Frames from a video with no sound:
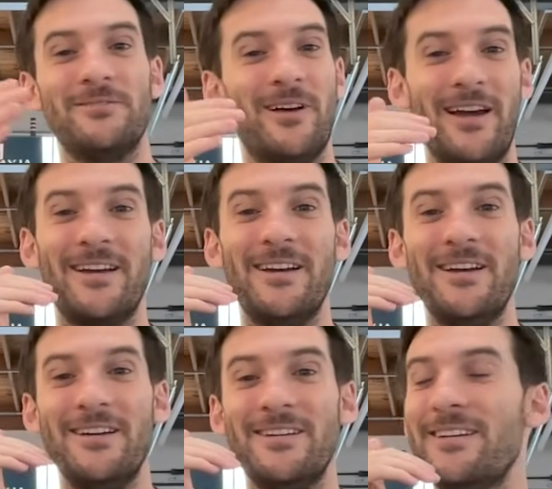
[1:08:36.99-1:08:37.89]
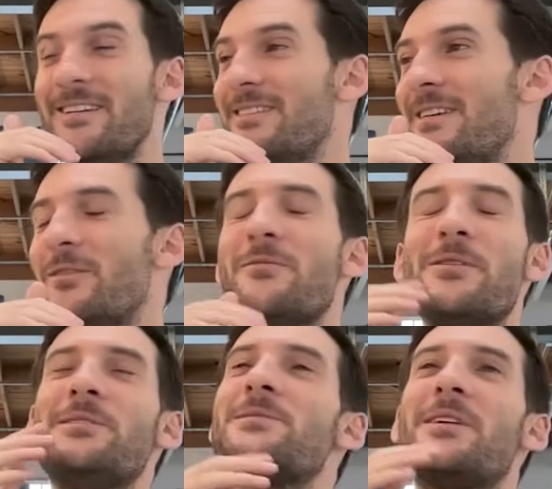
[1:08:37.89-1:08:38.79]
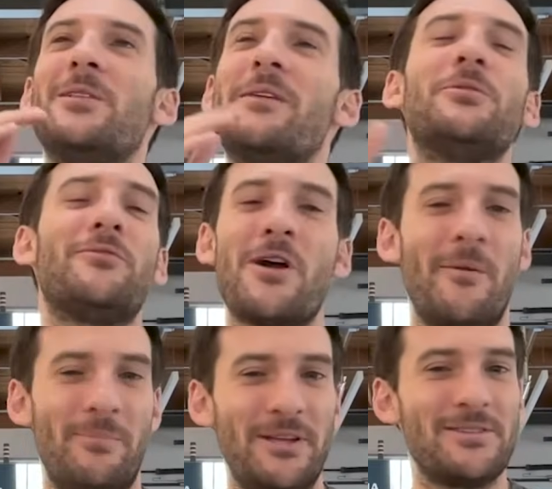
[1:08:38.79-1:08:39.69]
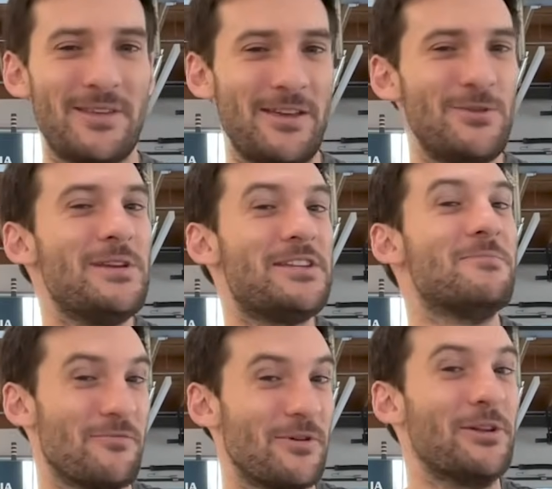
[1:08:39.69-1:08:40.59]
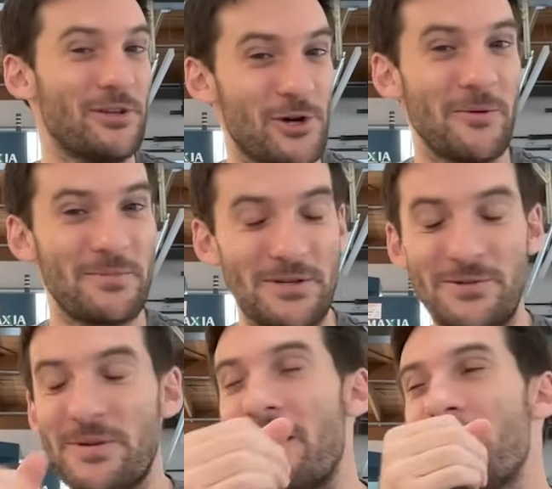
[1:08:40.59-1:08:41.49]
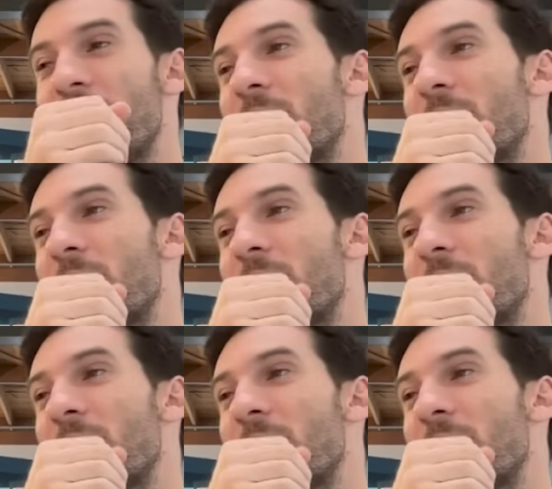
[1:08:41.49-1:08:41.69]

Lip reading: Like, that is a level of competence. Like, you need to be really sharp to do that.